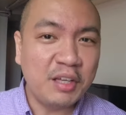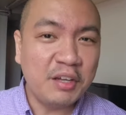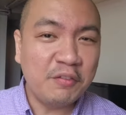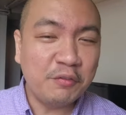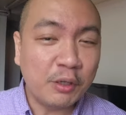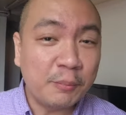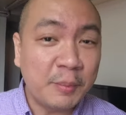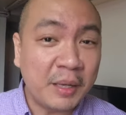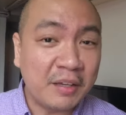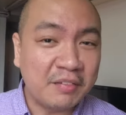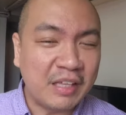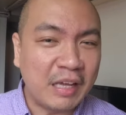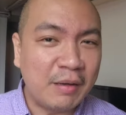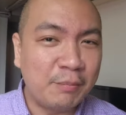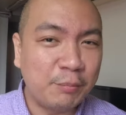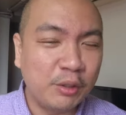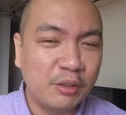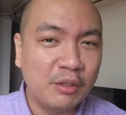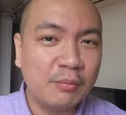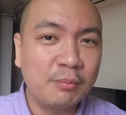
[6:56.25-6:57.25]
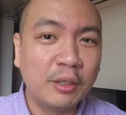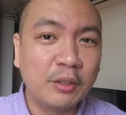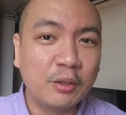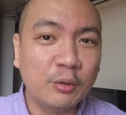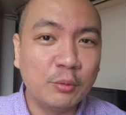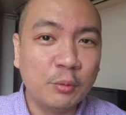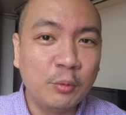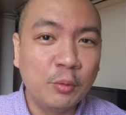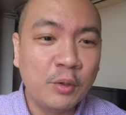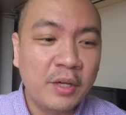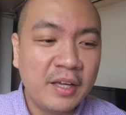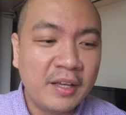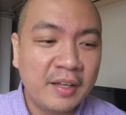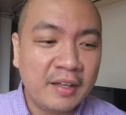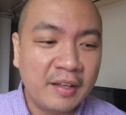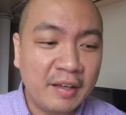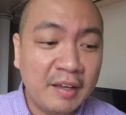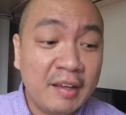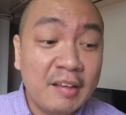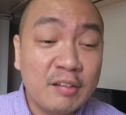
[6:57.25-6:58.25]
you see from example number two,
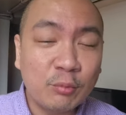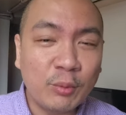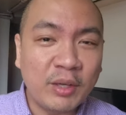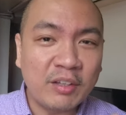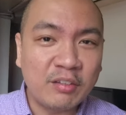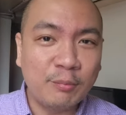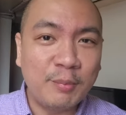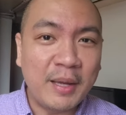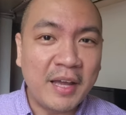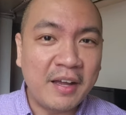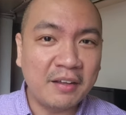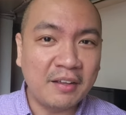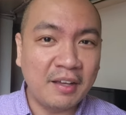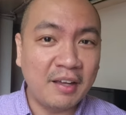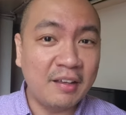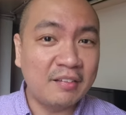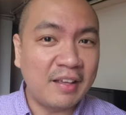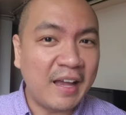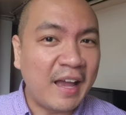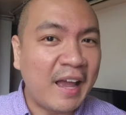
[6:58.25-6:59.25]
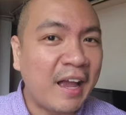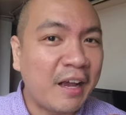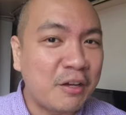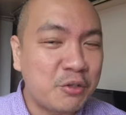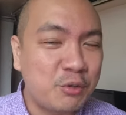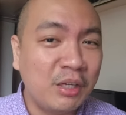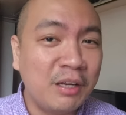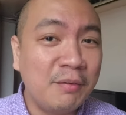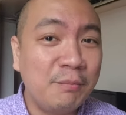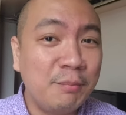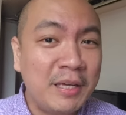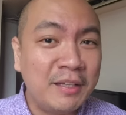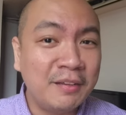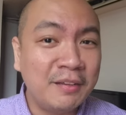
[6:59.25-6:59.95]
Eastwest Bank is actually